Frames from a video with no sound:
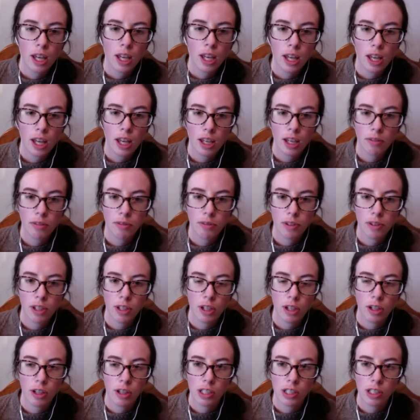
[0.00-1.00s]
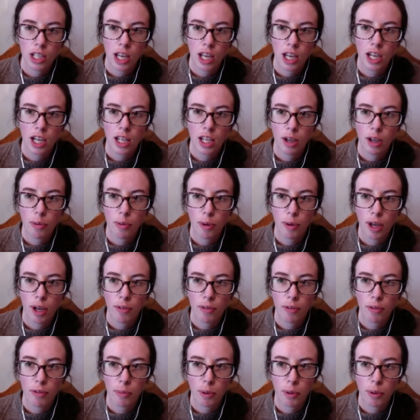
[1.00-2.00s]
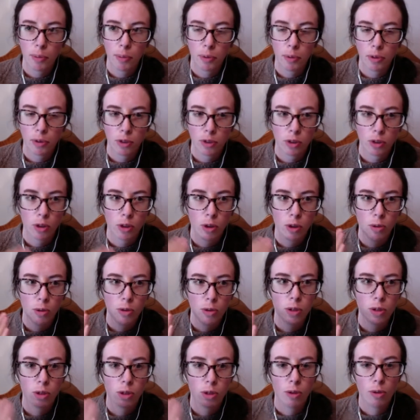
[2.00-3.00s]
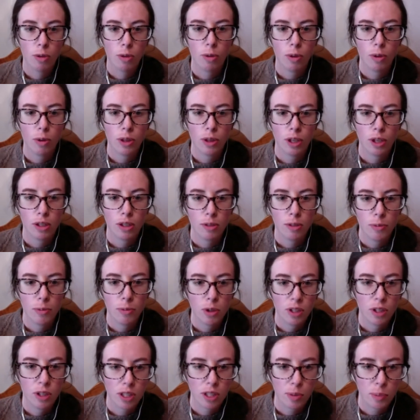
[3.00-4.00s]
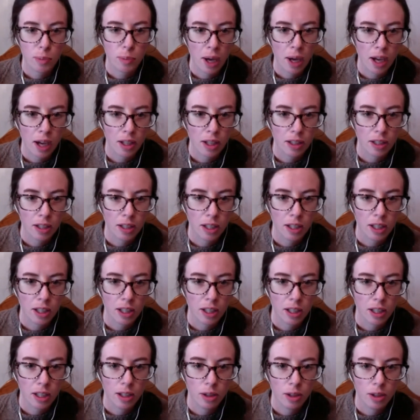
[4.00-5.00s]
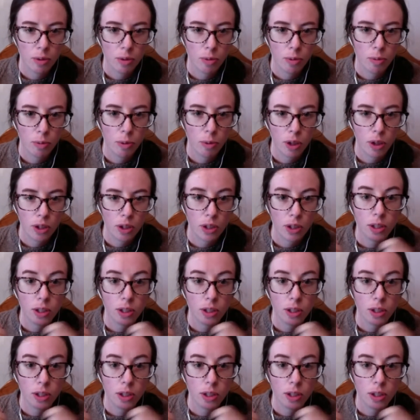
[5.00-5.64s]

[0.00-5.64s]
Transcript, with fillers: if there's any way for people to go to their municipality with,